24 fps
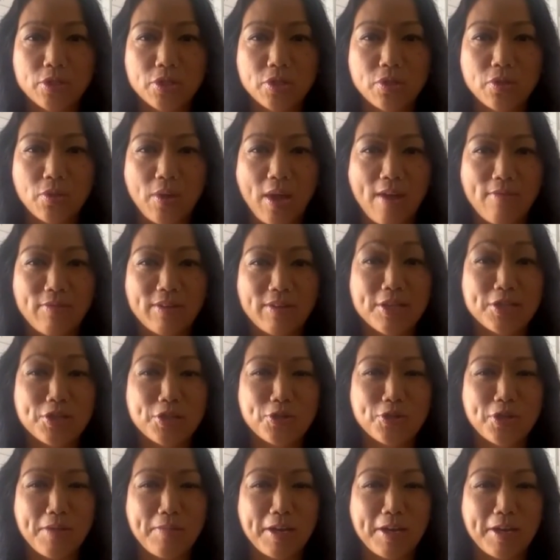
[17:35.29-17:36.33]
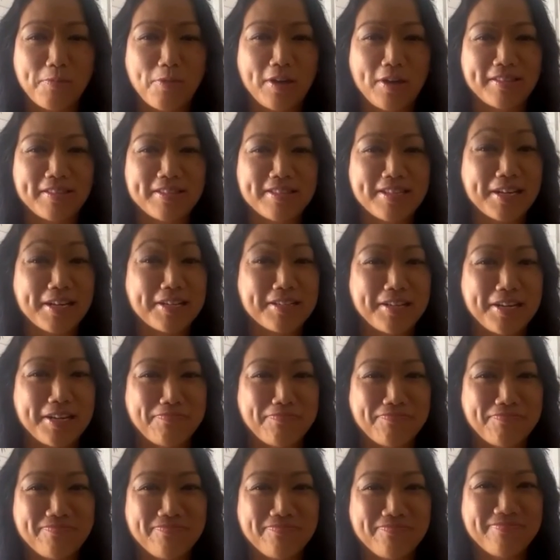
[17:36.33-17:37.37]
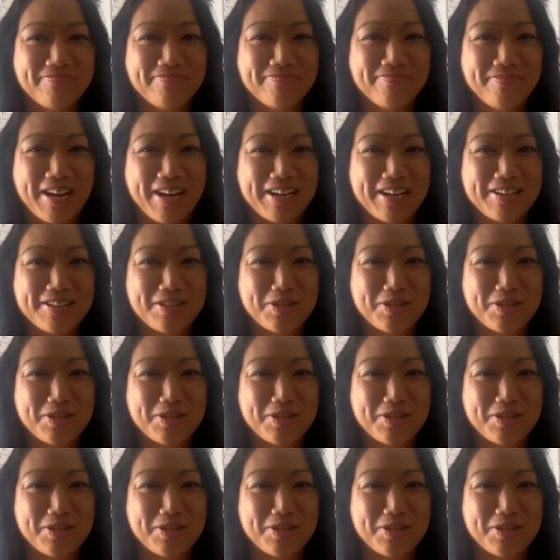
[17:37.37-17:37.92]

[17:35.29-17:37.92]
to have an easier time getting pregnant the second time, right?